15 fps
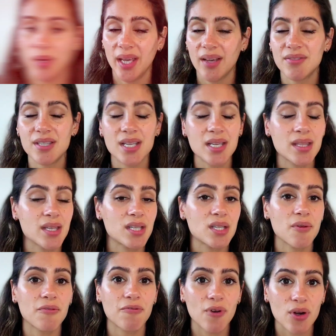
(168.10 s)
we have seen this
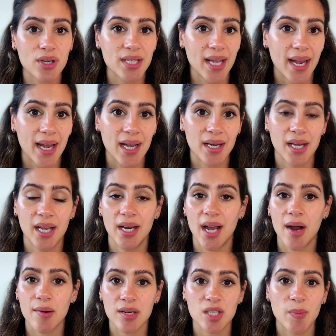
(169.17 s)
firsthand in
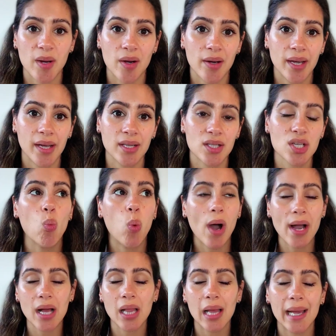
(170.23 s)
our experience.
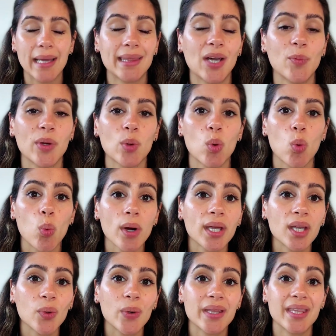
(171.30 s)
One client that we were
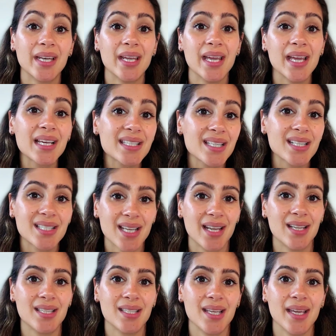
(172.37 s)
working with in Hickson,
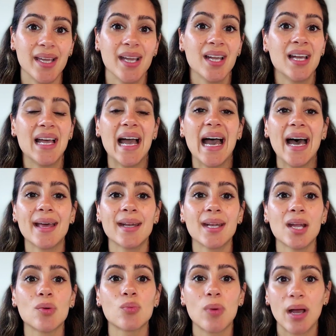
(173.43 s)
Tennessee, added
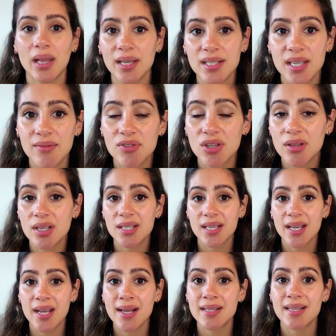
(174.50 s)
a relative to the
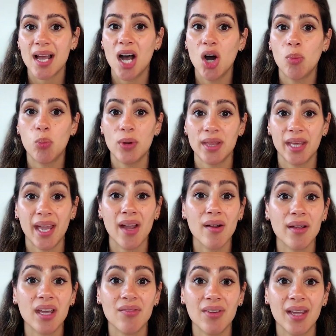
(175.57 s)
deed to help with
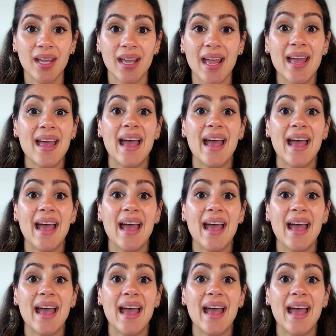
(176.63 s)
caregiving,